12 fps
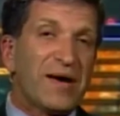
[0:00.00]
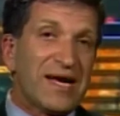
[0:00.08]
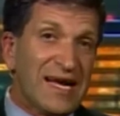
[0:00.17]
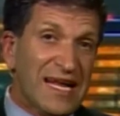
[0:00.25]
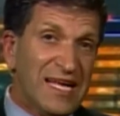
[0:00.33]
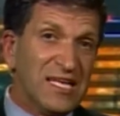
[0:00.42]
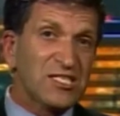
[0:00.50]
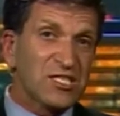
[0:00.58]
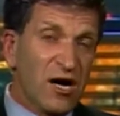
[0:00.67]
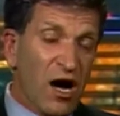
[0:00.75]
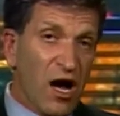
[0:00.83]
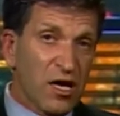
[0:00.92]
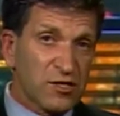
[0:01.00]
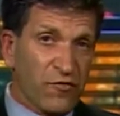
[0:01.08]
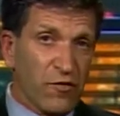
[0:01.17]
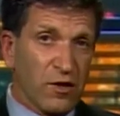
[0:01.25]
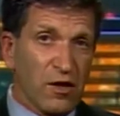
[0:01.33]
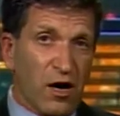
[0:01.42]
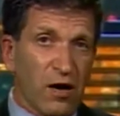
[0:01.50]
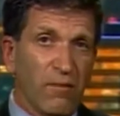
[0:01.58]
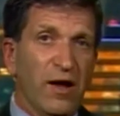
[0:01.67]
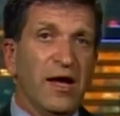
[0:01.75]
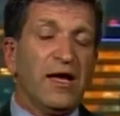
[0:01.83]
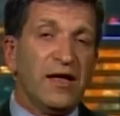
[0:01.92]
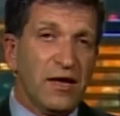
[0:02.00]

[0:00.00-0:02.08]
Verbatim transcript: But it is cause for alarm.